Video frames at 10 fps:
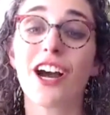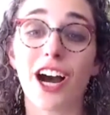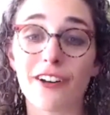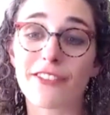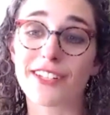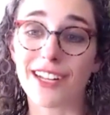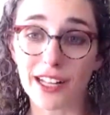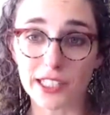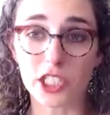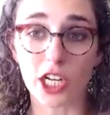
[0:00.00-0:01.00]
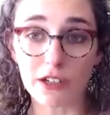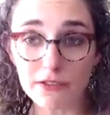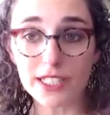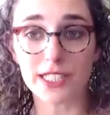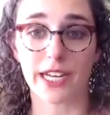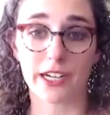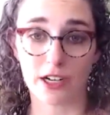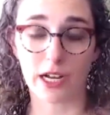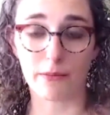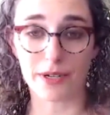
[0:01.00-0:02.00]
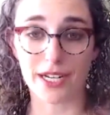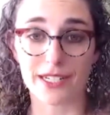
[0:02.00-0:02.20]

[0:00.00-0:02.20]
of the knowledge of the entire company